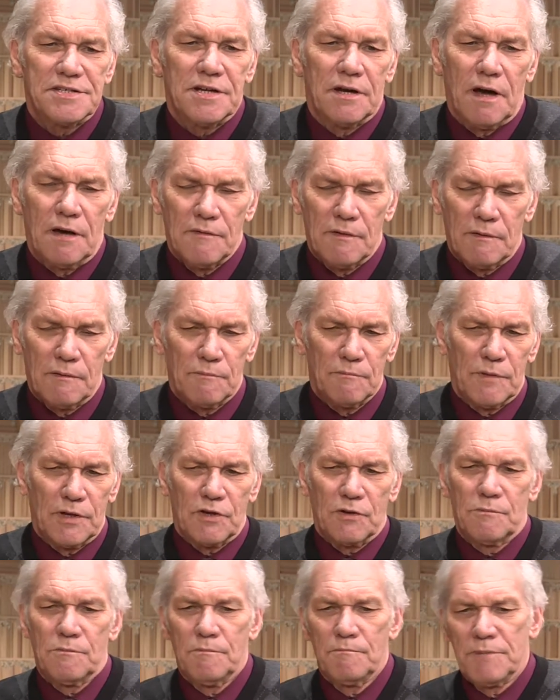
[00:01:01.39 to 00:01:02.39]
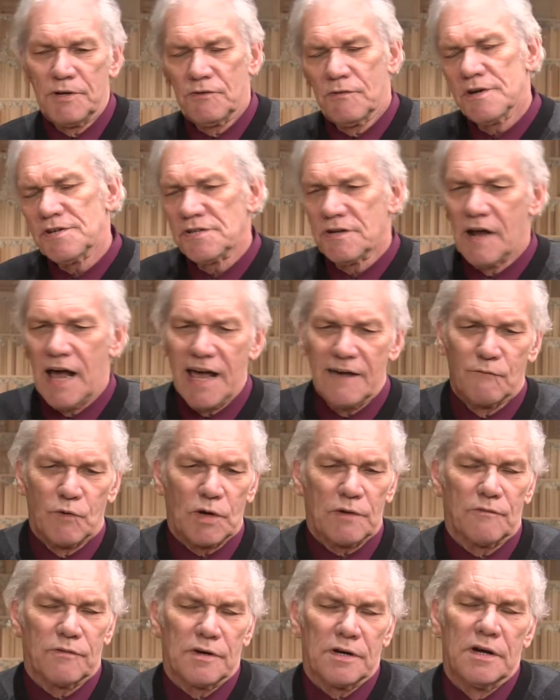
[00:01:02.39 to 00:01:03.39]
you know, Patricia and I have
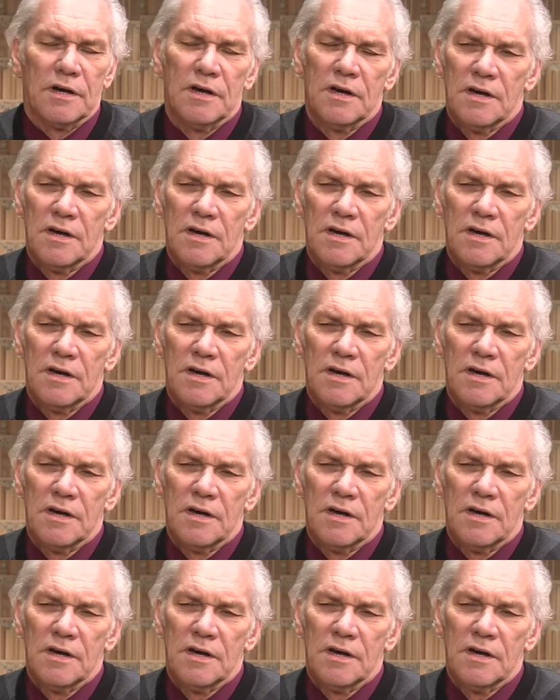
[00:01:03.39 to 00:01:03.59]
worked for,